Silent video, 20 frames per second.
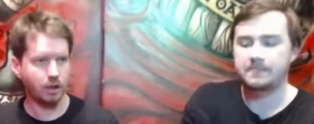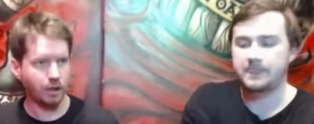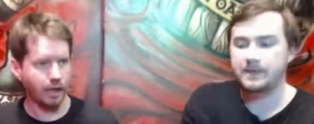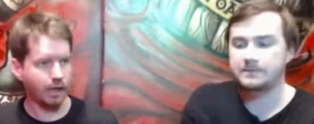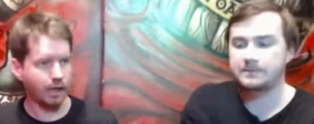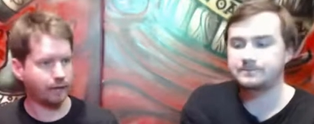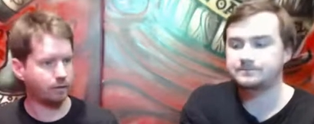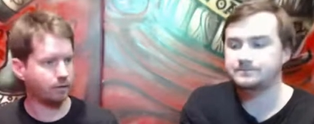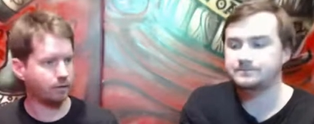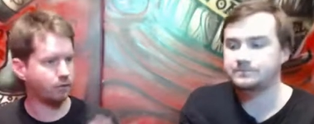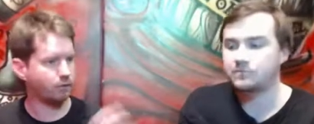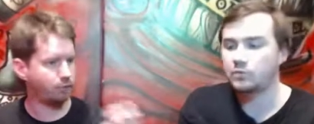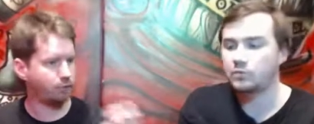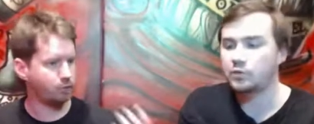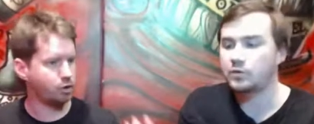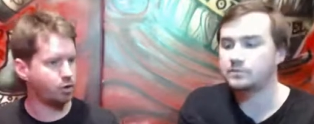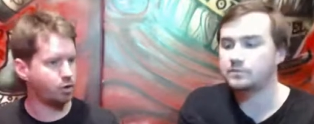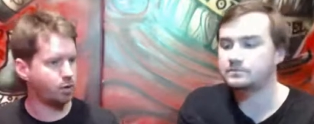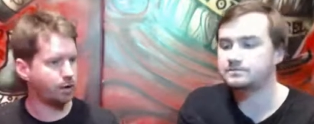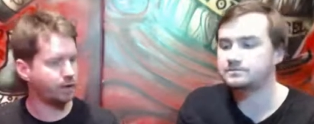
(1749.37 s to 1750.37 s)
Speaker 1: it for
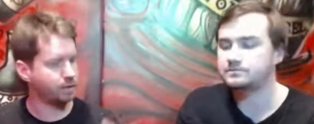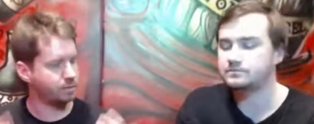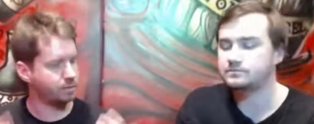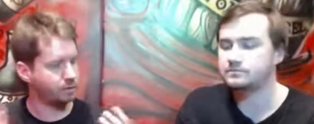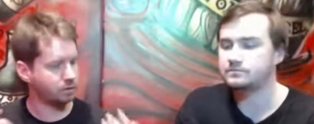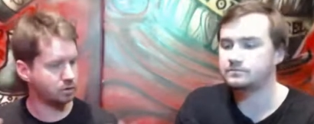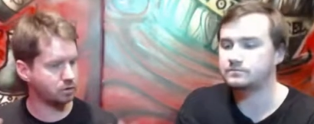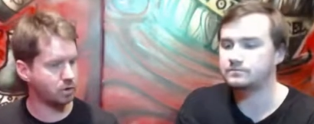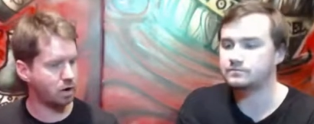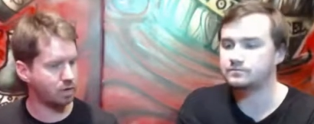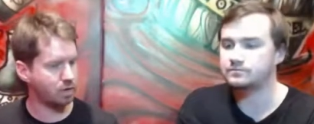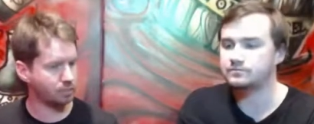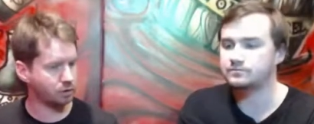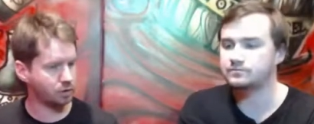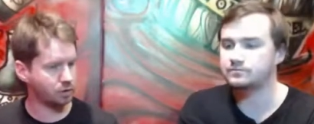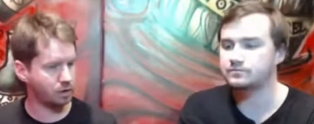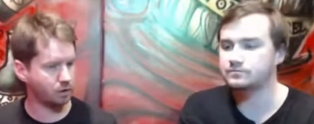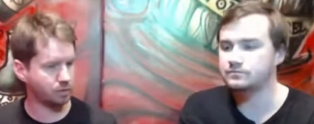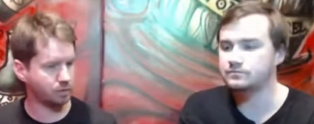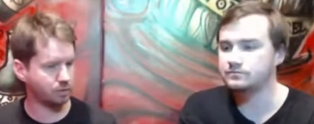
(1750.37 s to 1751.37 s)
you, it needs a bit of time to
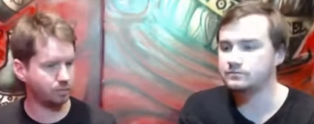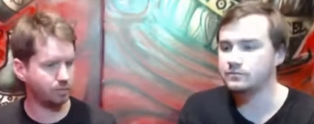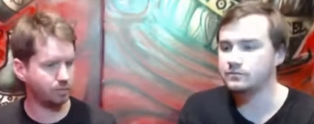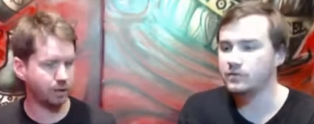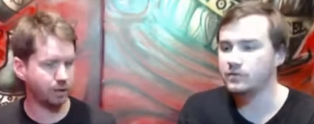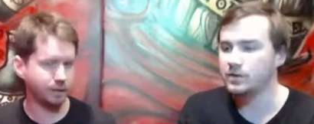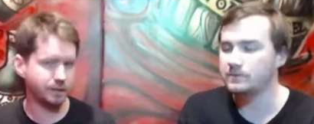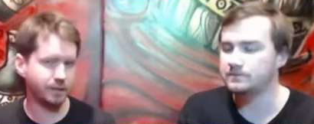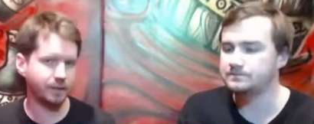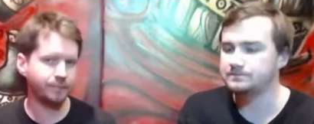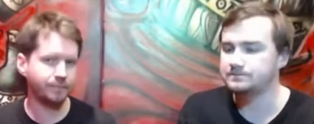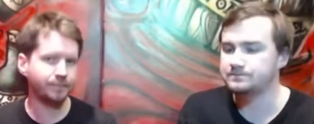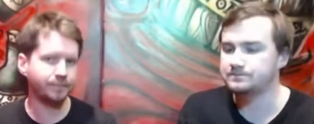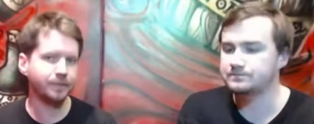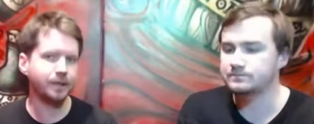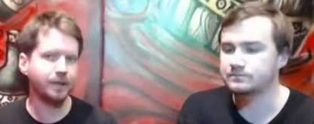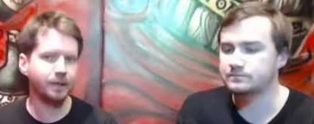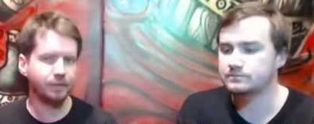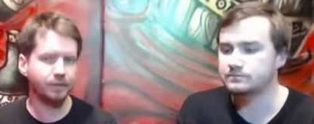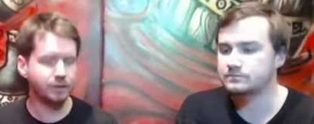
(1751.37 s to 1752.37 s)
show its complexity. Mm.
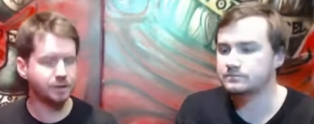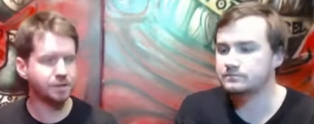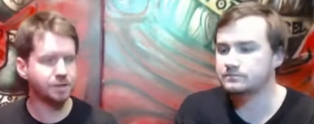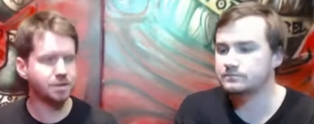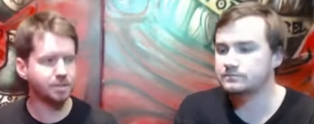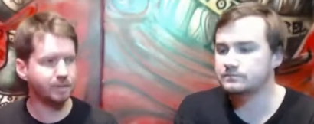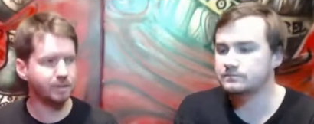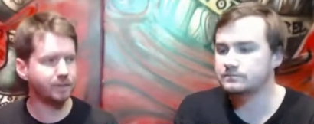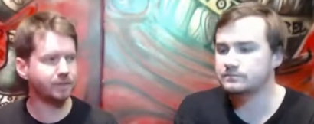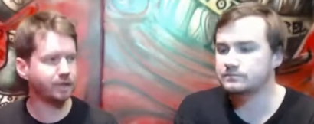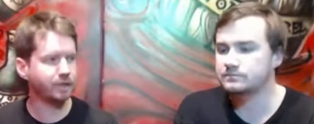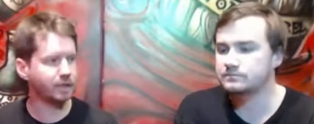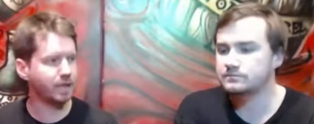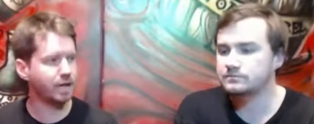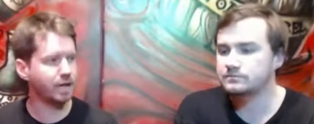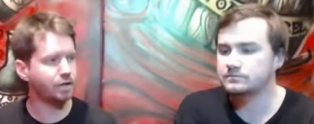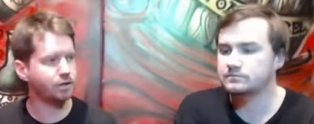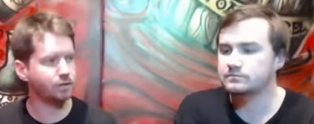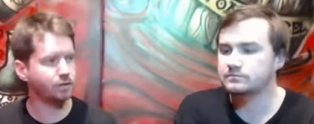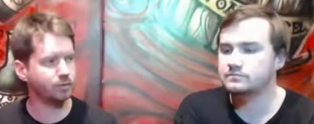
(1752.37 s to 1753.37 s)
This is a bit of an
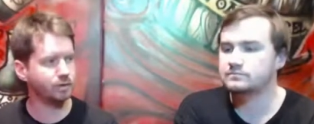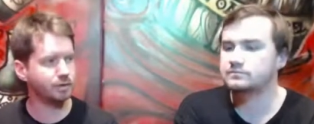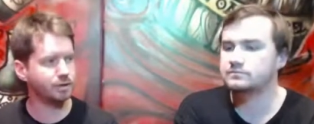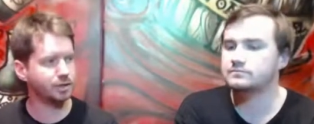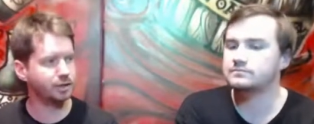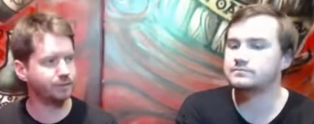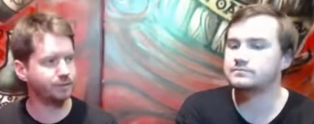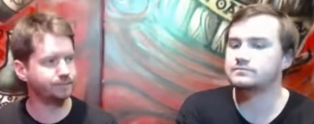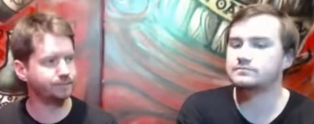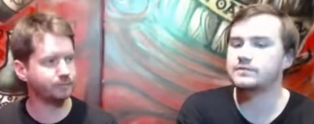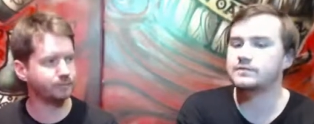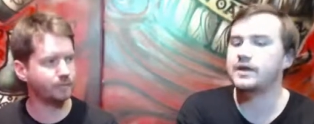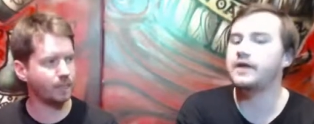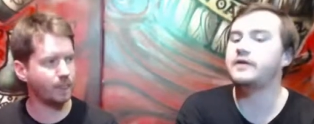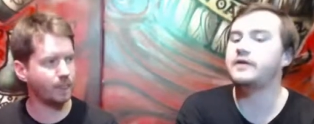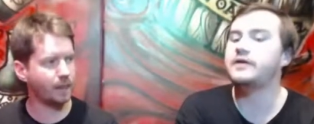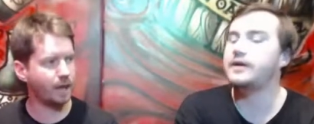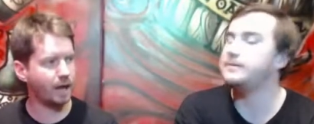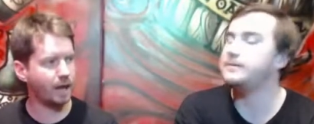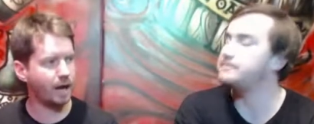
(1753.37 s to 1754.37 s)
occasion whiskey. Yeah,
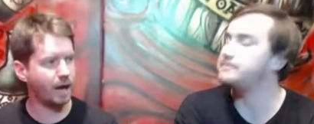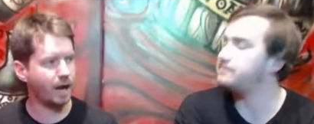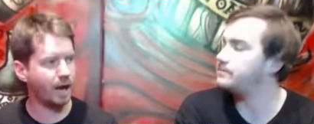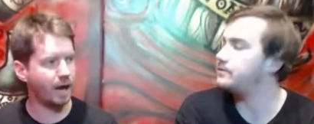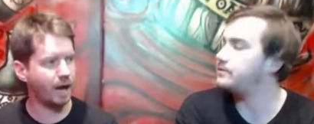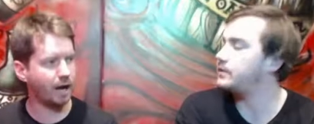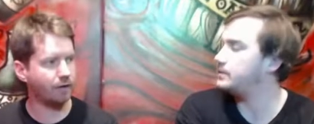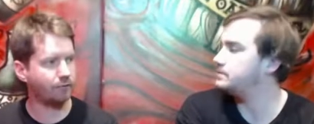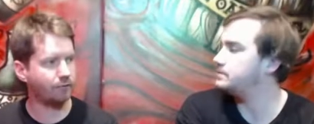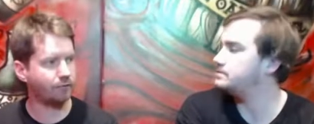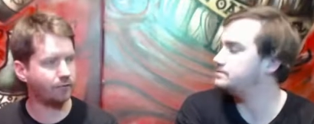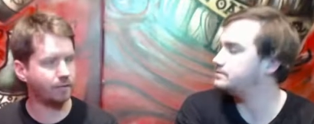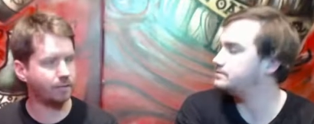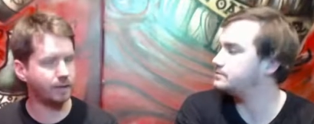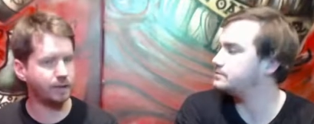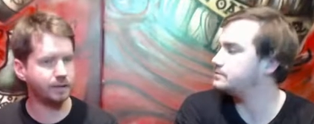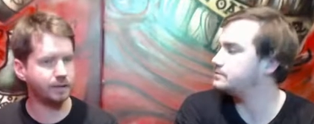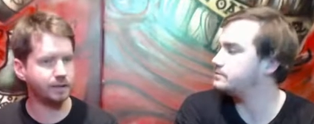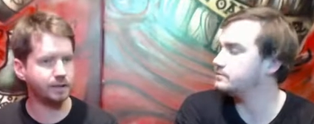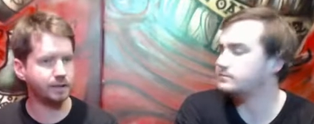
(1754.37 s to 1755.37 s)
okay. Uh, for
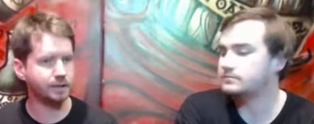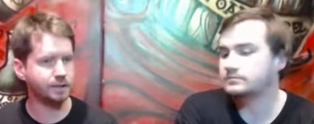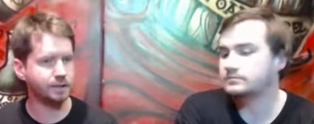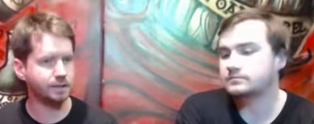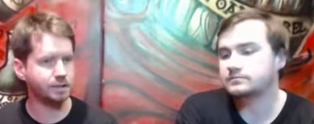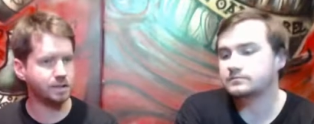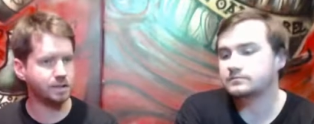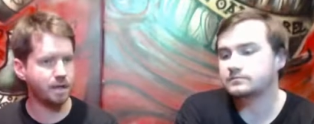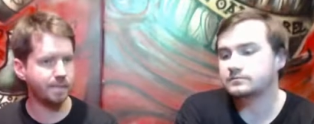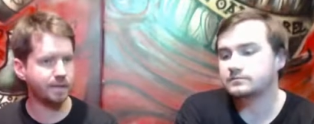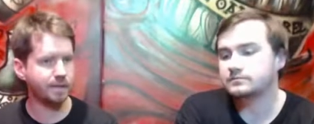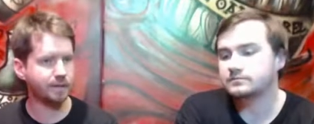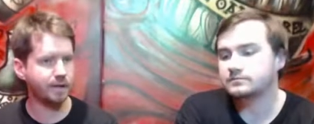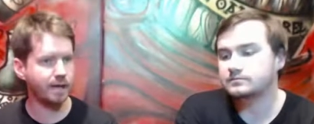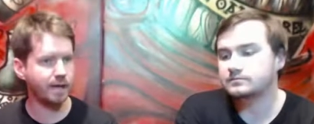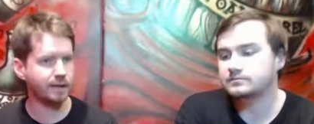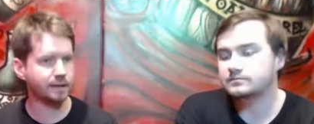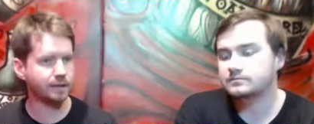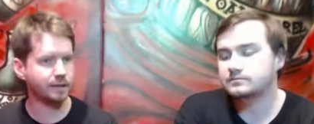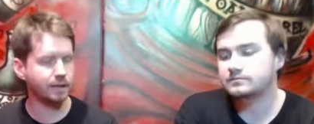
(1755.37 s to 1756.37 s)
me, this is something
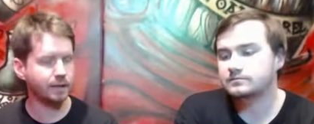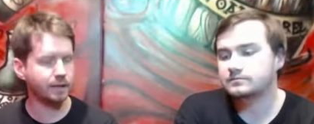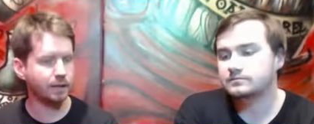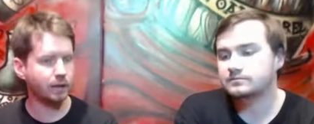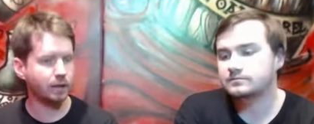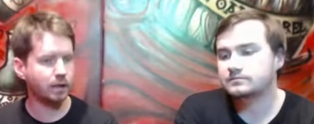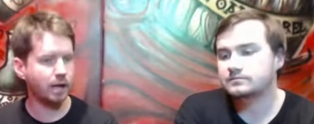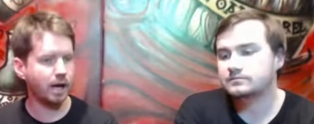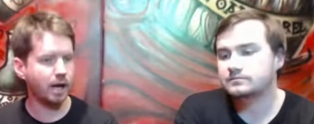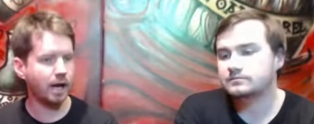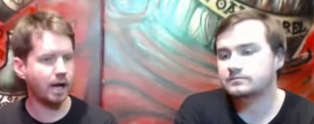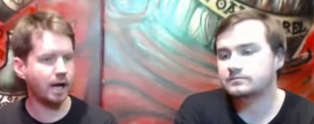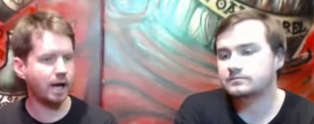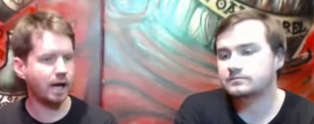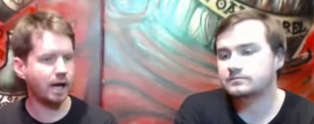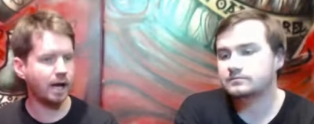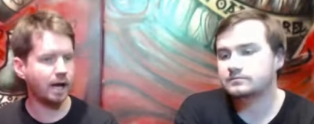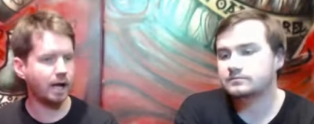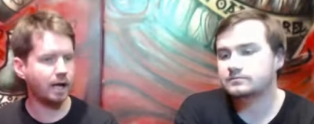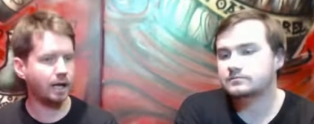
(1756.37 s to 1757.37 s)
that
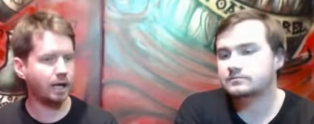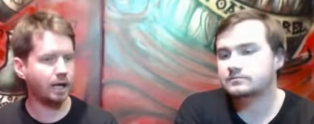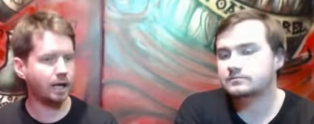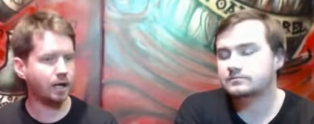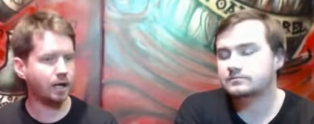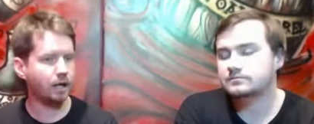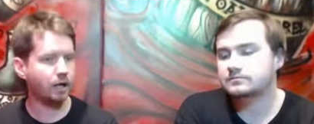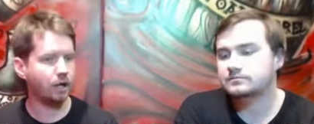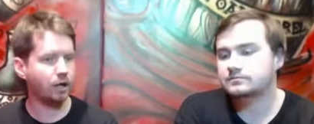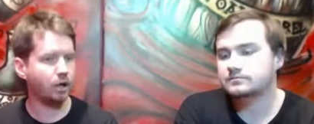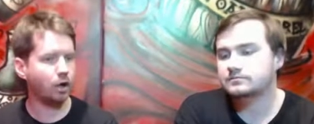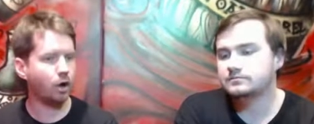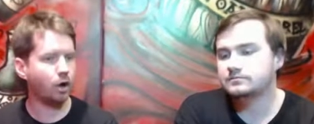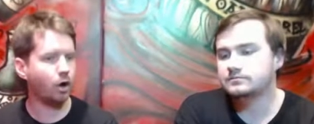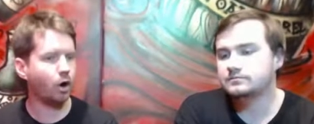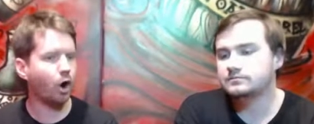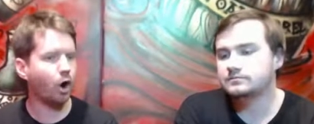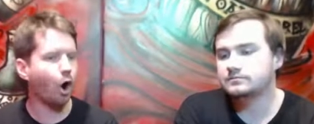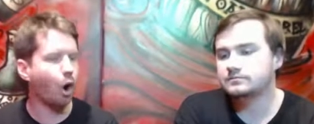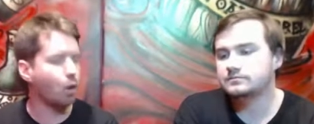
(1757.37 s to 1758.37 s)
uh,
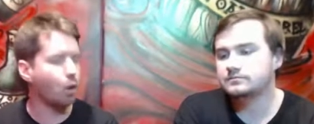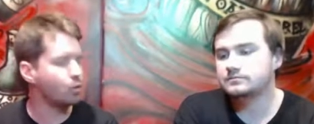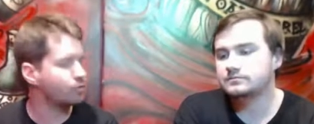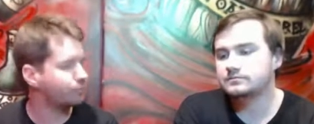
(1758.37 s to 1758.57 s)
old